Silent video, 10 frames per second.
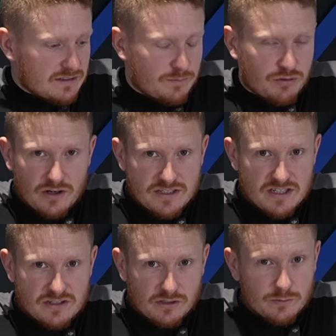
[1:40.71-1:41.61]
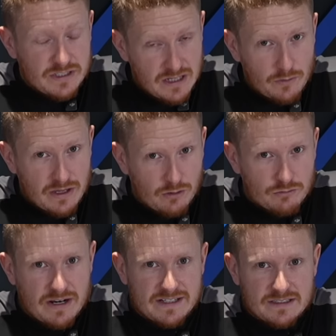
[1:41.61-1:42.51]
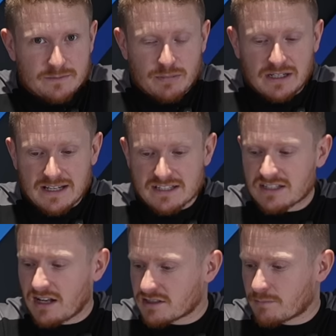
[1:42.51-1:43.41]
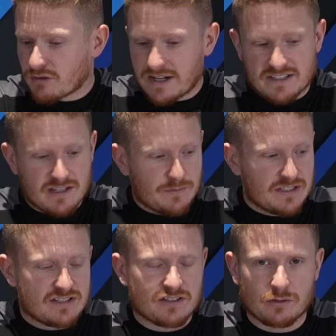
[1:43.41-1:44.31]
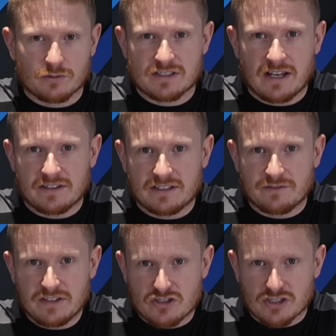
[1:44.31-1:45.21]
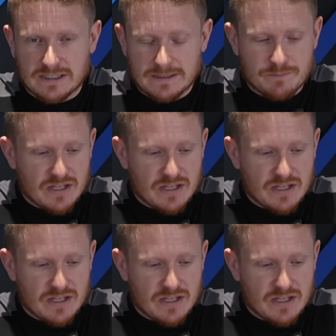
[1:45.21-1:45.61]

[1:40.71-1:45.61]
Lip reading: The price is good, we know that already, but let's start to break some of these tools down individually